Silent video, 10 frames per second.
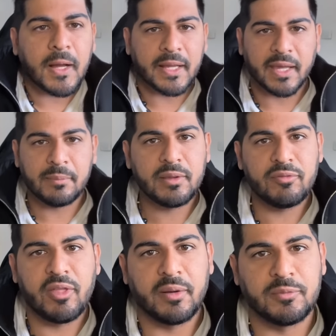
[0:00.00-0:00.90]
can't
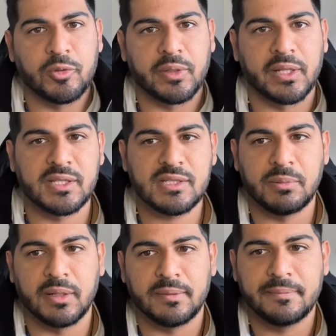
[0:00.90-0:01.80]
believe that I'm doing this,
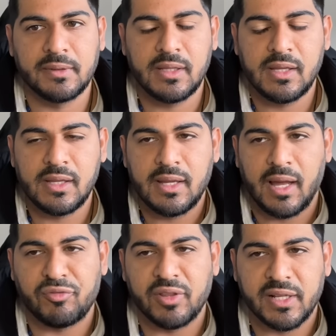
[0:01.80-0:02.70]
but
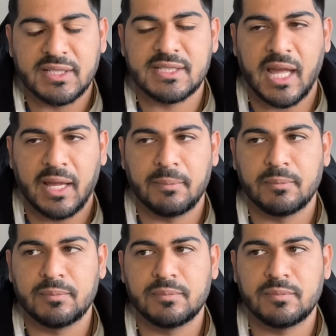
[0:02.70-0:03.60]
I feel like it's
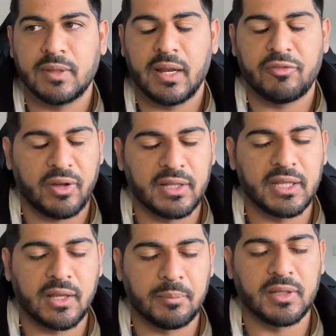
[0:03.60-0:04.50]
time that I finally
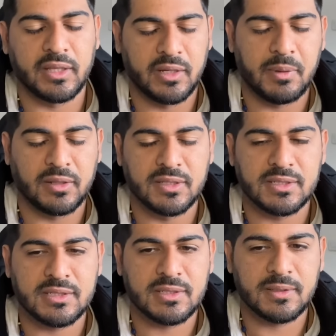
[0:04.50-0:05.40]
come clean about
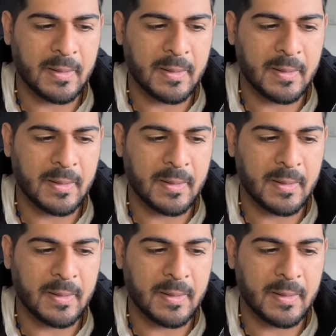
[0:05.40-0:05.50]
this.